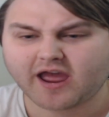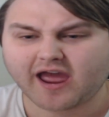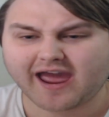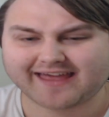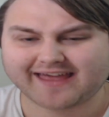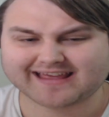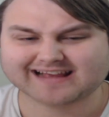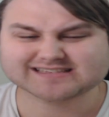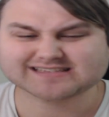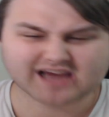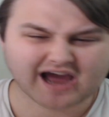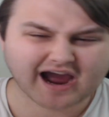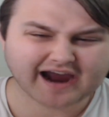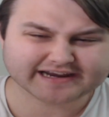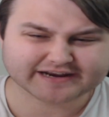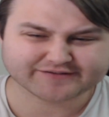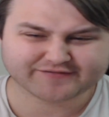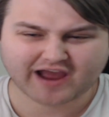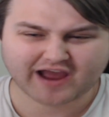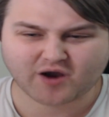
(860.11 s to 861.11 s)
and that's
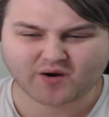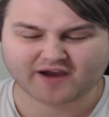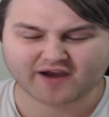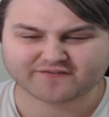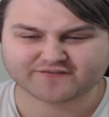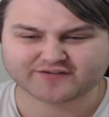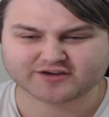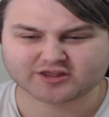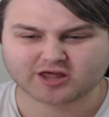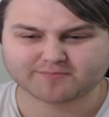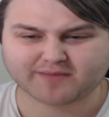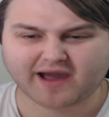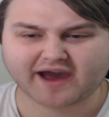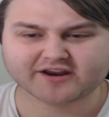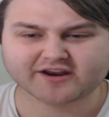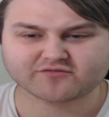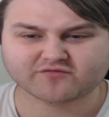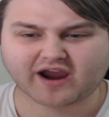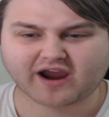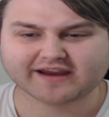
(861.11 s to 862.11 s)
kind of how I feel
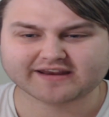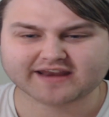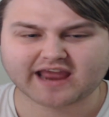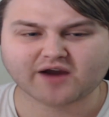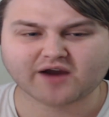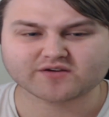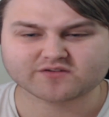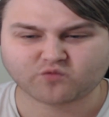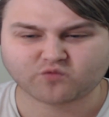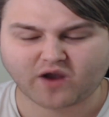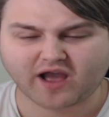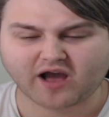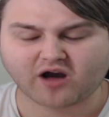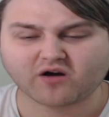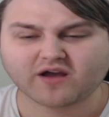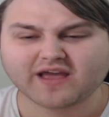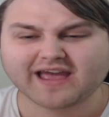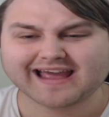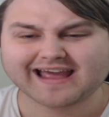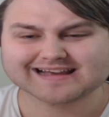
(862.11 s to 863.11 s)
about it right now as
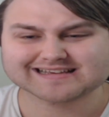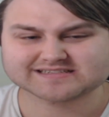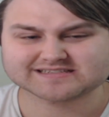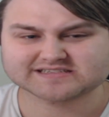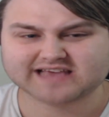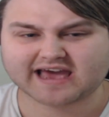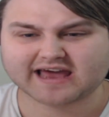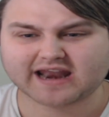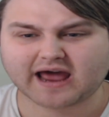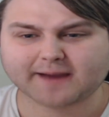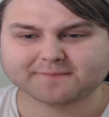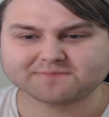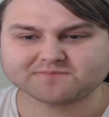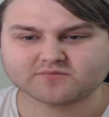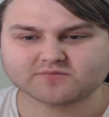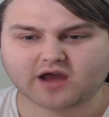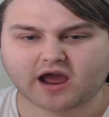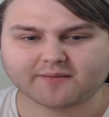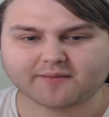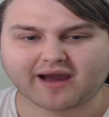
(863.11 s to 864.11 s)
well, is that
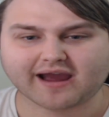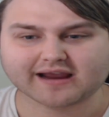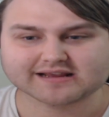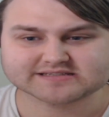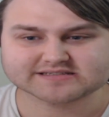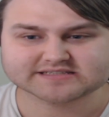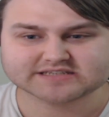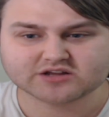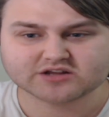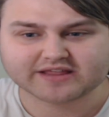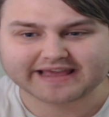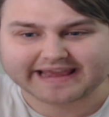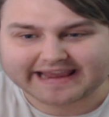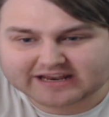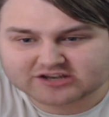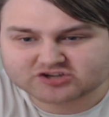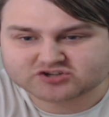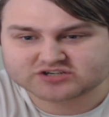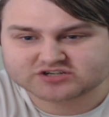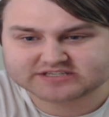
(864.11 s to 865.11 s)
I'm still
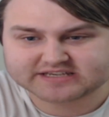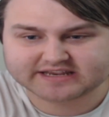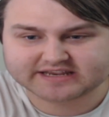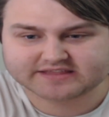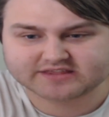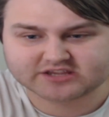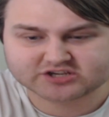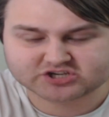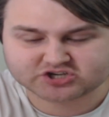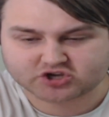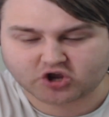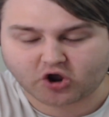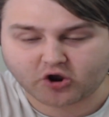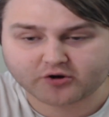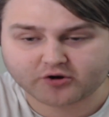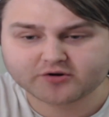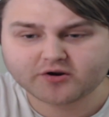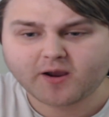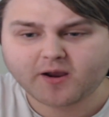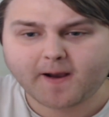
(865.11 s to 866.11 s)
interested in the
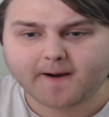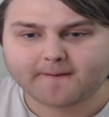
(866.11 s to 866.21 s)
show,